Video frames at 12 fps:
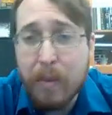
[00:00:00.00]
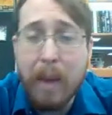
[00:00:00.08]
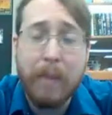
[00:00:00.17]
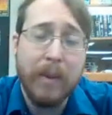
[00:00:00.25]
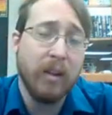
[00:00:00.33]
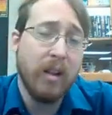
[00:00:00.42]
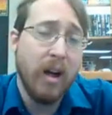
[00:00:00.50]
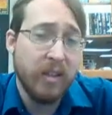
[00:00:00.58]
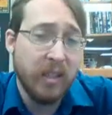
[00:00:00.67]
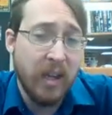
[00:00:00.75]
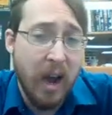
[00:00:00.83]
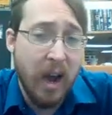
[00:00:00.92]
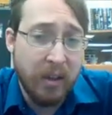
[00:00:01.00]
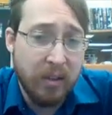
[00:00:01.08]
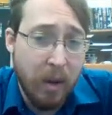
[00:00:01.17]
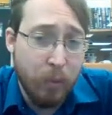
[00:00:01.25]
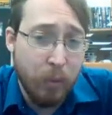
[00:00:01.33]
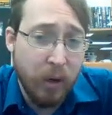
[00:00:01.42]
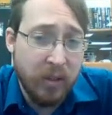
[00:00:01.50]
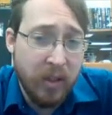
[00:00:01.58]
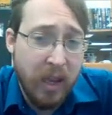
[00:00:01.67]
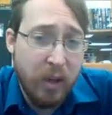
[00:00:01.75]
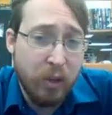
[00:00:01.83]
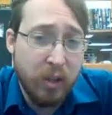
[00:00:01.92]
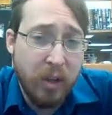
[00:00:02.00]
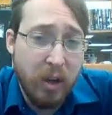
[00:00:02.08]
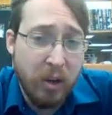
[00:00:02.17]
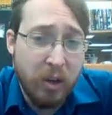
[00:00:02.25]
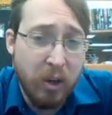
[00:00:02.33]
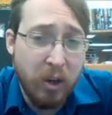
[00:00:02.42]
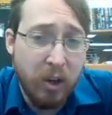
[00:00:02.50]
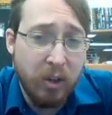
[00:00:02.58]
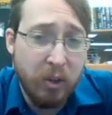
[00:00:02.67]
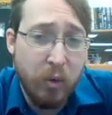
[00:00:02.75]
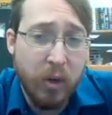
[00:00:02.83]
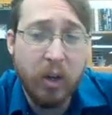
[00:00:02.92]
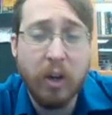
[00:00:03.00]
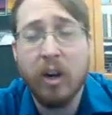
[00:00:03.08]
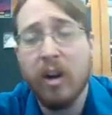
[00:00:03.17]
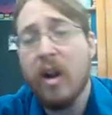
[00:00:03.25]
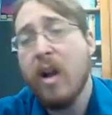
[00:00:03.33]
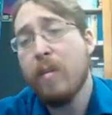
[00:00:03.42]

maybe it'll cause an isomerization to occur,